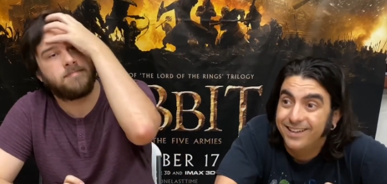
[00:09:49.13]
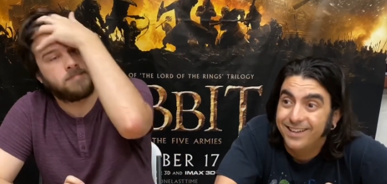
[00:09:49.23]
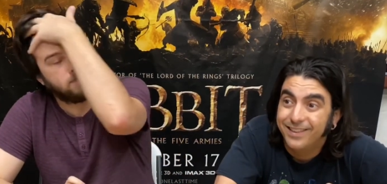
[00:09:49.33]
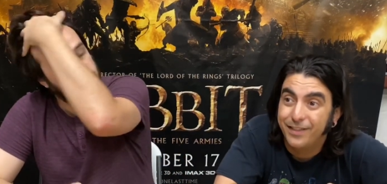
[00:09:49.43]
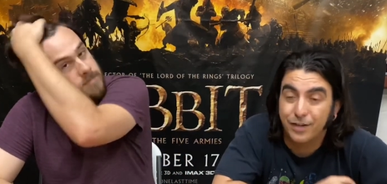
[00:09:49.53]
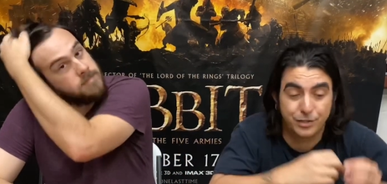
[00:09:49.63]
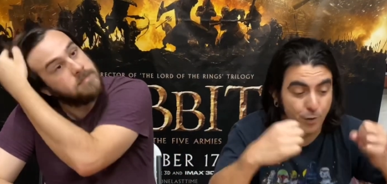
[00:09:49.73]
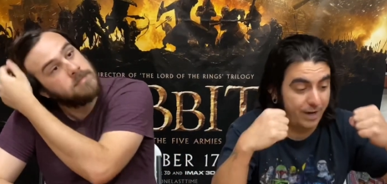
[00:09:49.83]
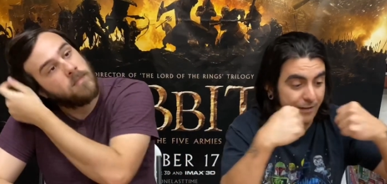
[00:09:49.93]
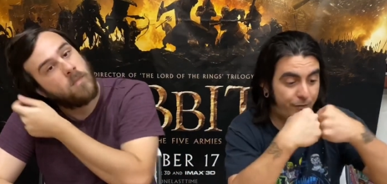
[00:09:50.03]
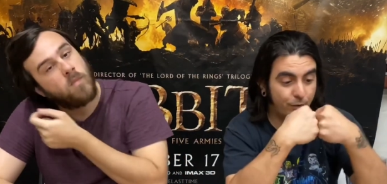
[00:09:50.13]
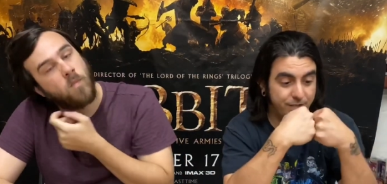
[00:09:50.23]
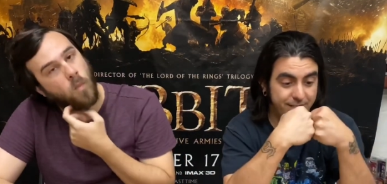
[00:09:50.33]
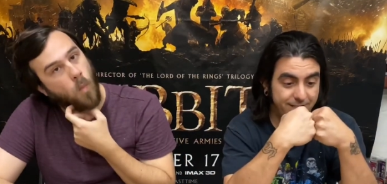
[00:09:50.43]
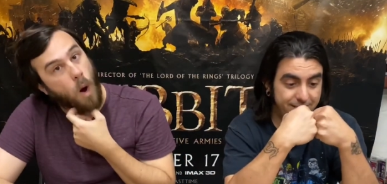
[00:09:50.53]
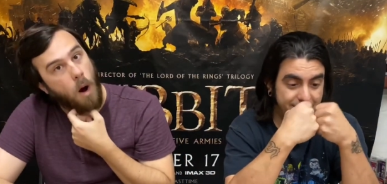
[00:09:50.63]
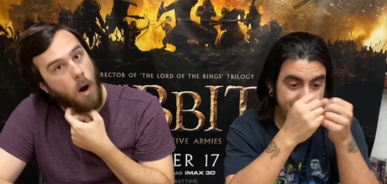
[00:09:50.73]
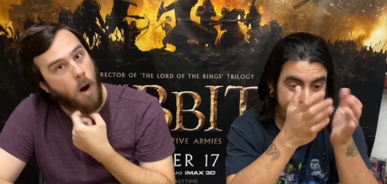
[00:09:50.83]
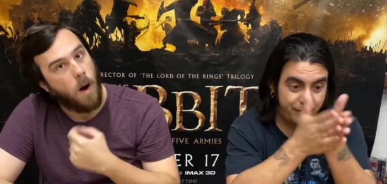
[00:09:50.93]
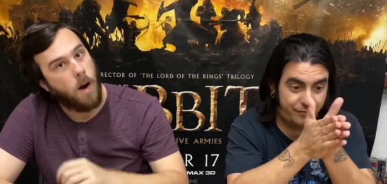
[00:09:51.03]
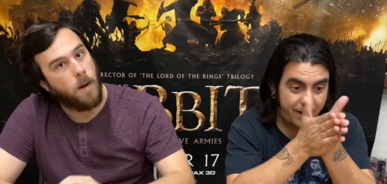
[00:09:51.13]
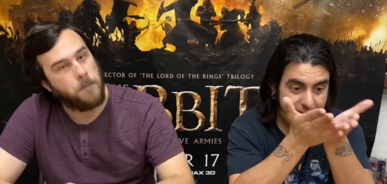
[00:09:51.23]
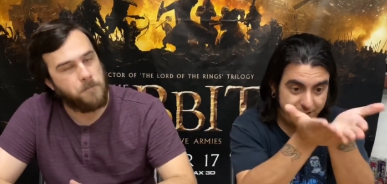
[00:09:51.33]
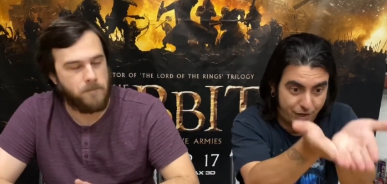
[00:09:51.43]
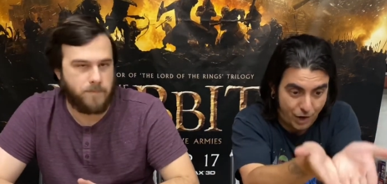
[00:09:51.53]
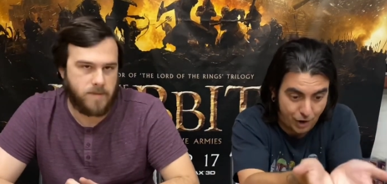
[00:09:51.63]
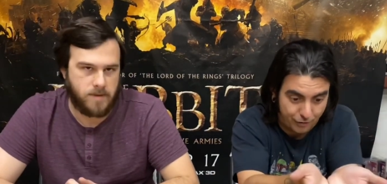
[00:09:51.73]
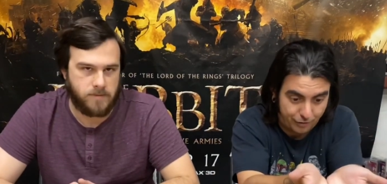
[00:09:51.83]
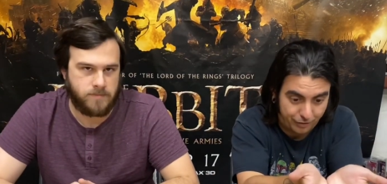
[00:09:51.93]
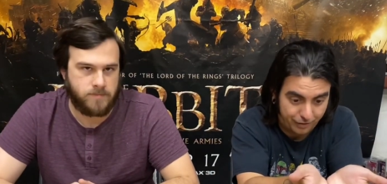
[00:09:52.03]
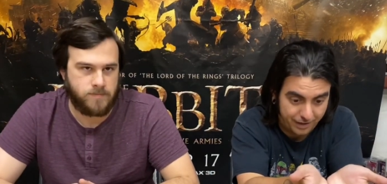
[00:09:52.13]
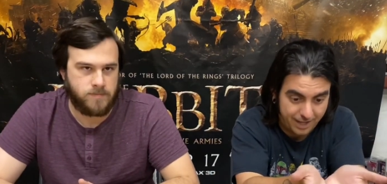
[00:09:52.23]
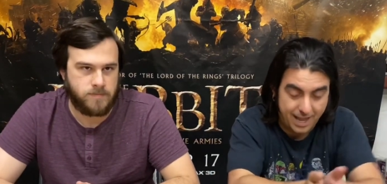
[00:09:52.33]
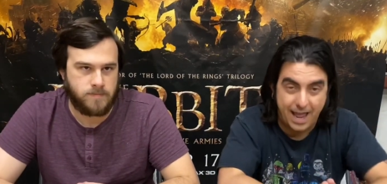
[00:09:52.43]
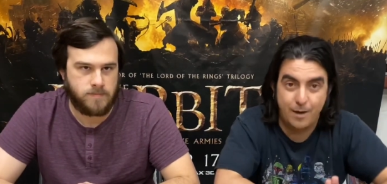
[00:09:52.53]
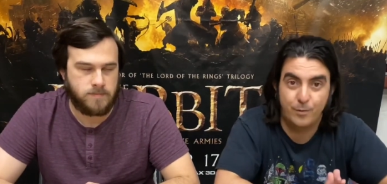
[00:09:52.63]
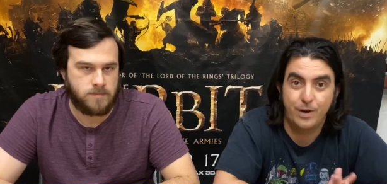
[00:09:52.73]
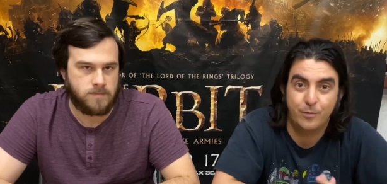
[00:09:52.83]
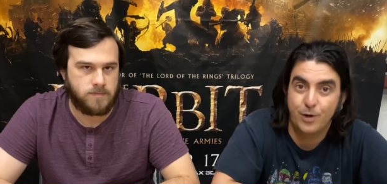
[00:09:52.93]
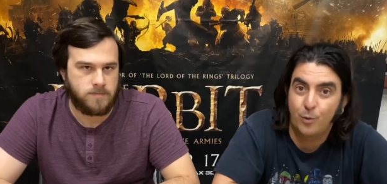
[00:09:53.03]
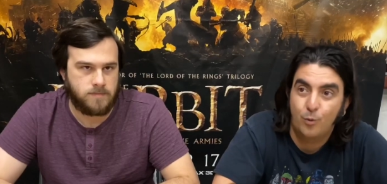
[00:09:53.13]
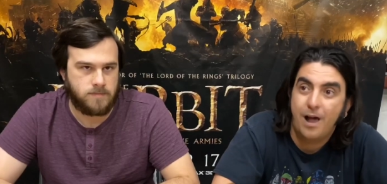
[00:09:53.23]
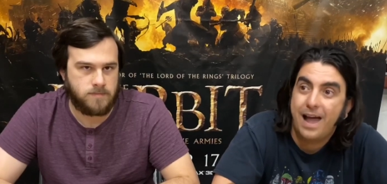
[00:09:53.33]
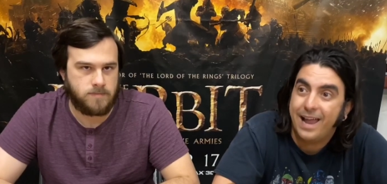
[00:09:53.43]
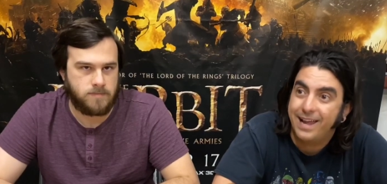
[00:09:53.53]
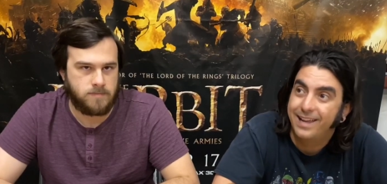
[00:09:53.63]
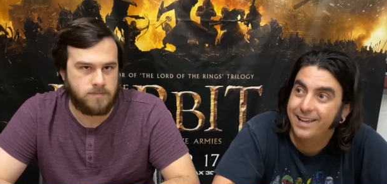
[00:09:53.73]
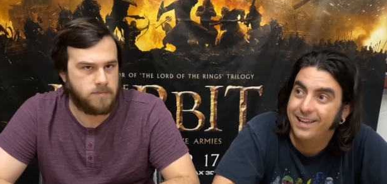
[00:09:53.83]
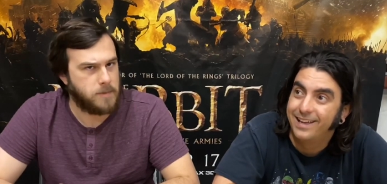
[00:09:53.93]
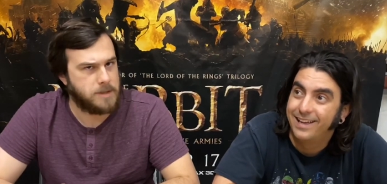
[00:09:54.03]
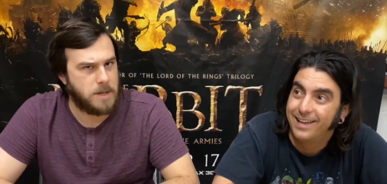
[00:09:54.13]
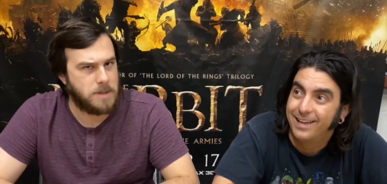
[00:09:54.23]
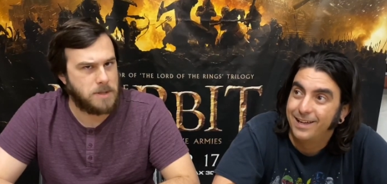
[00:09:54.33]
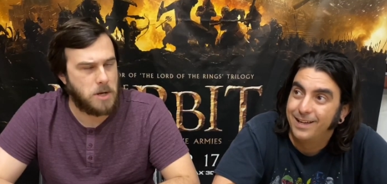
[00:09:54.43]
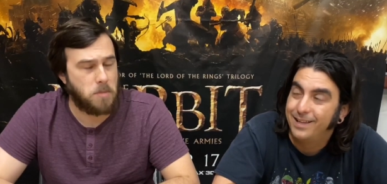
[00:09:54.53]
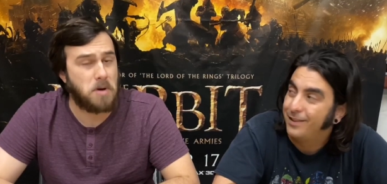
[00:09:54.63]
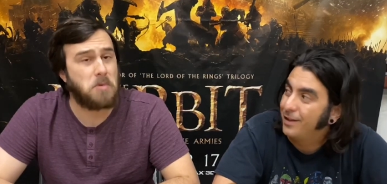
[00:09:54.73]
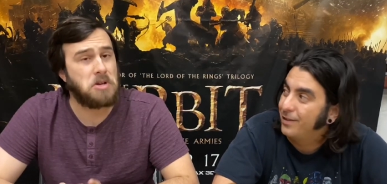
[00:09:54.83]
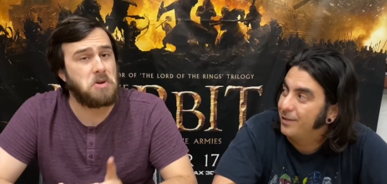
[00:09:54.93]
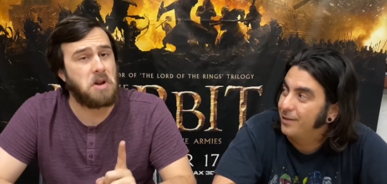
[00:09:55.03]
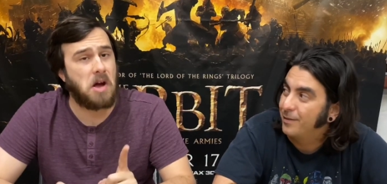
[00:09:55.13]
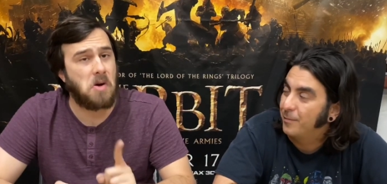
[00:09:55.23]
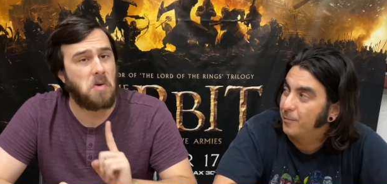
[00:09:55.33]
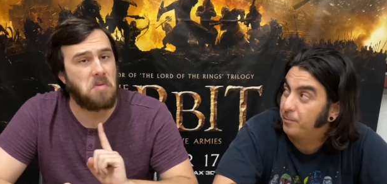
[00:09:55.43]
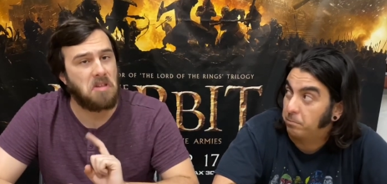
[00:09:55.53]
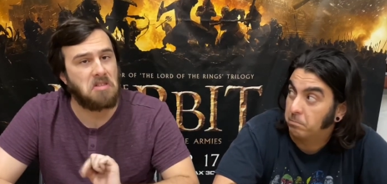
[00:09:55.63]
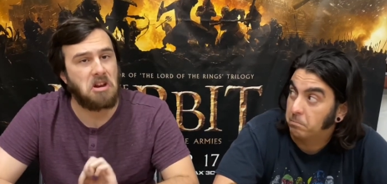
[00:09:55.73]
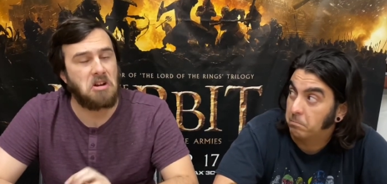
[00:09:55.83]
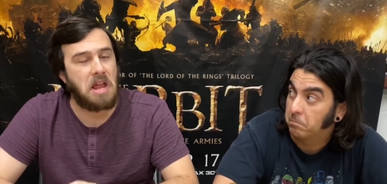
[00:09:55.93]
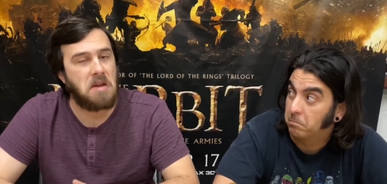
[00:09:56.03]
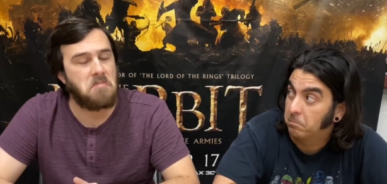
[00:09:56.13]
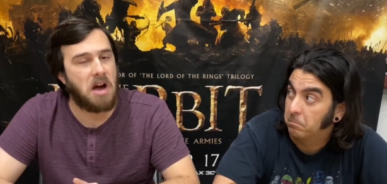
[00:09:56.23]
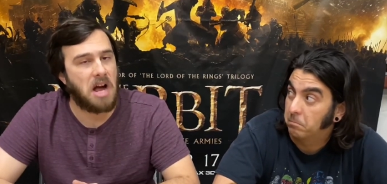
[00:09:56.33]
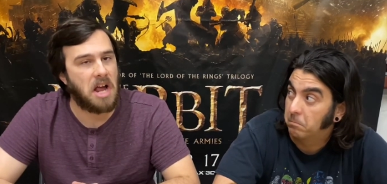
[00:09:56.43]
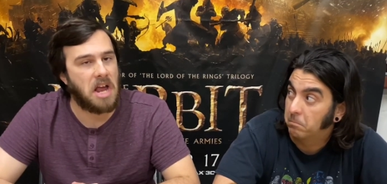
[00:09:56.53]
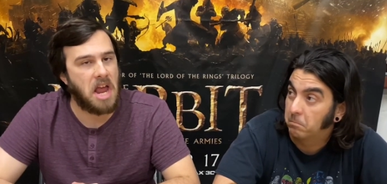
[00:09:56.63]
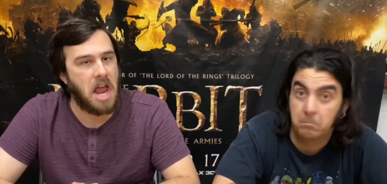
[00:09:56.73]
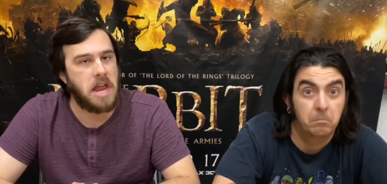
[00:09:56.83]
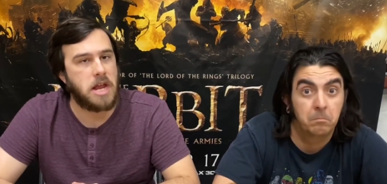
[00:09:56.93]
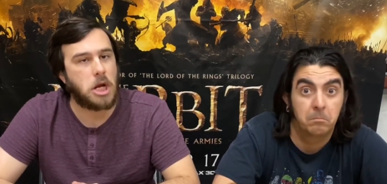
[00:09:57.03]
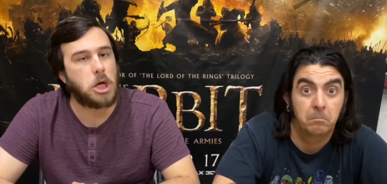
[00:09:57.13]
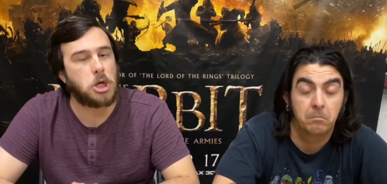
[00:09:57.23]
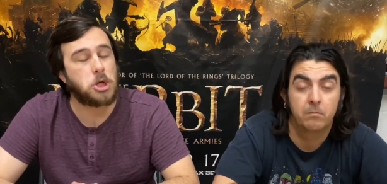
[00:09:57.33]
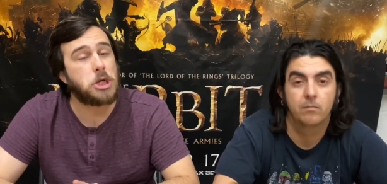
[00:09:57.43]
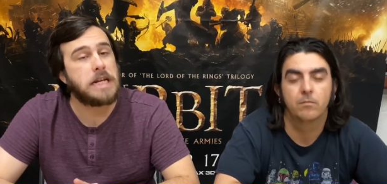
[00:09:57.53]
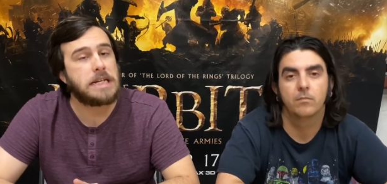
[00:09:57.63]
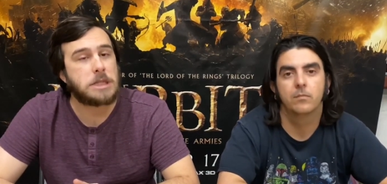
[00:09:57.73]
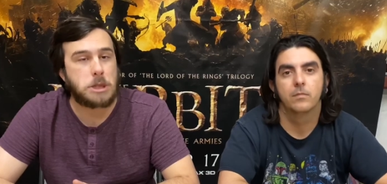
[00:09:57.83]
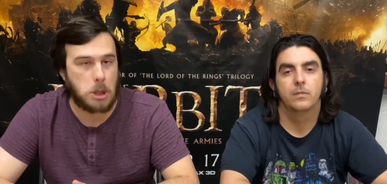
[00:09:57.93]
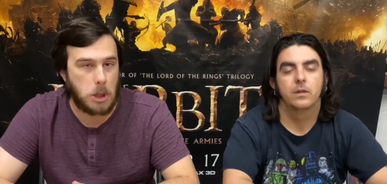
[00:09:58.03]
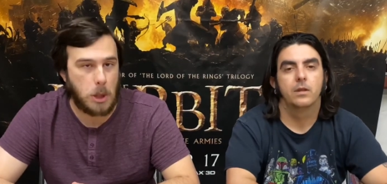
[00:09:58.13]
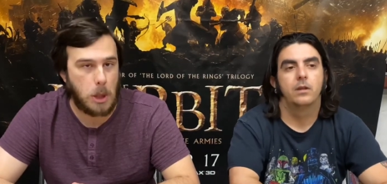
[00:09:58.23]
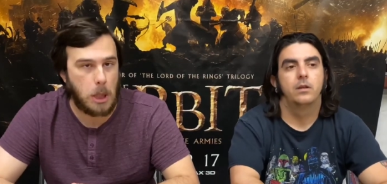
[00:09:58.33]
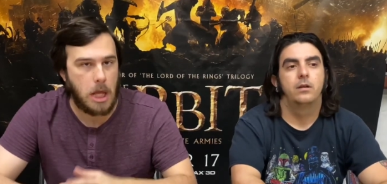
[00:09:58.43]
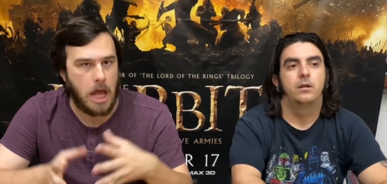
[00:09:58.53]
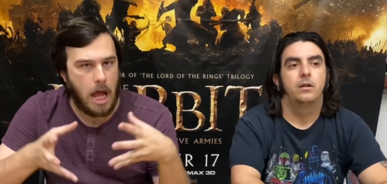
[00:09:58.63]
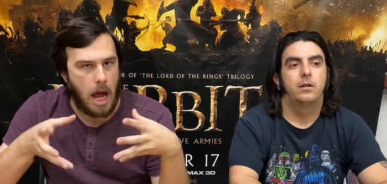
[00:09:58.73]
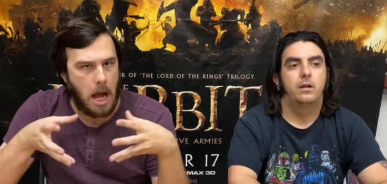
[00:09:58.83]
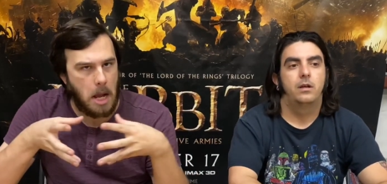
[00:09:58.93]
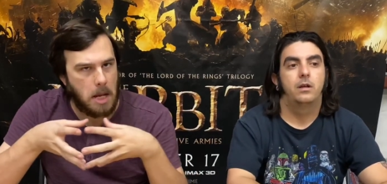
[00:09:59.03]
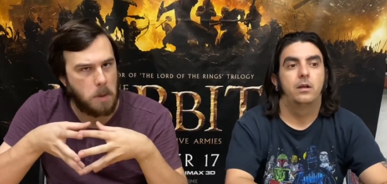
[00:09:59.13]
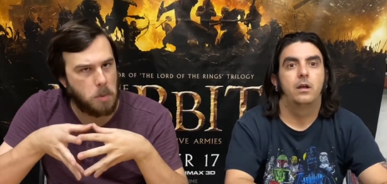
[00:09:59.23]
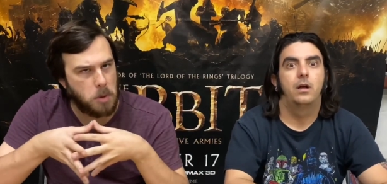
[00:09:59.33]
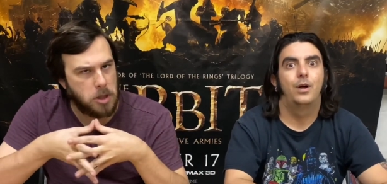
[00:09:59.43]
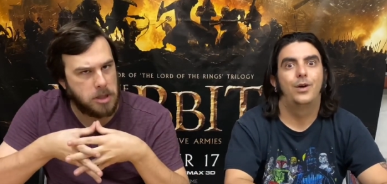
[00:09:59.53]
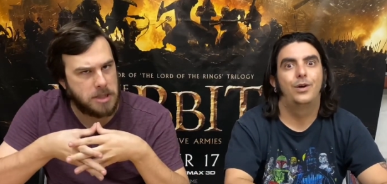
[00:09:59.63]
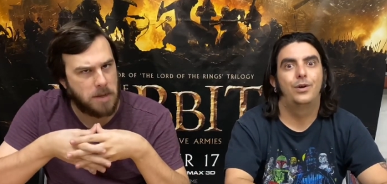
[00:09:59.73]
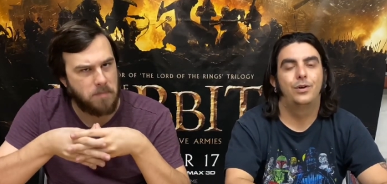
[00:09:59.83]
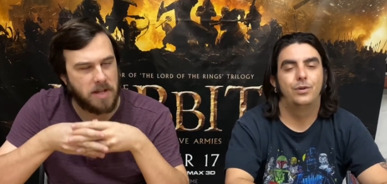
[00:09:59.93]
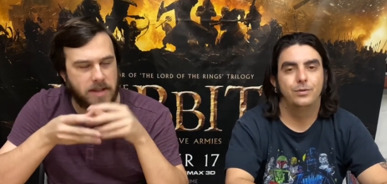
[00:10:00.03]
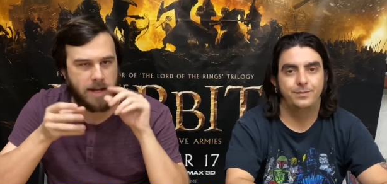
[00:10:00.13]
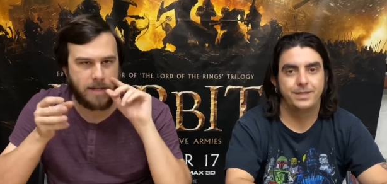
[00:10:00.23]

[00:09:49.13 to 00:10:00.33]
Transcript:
Speaker 1: they're joining forces to fight Earth, and we don't know why. We don't know. But we do
Speaker 2: know that they're led by a Kree Skrull hybrid, oh, something that see?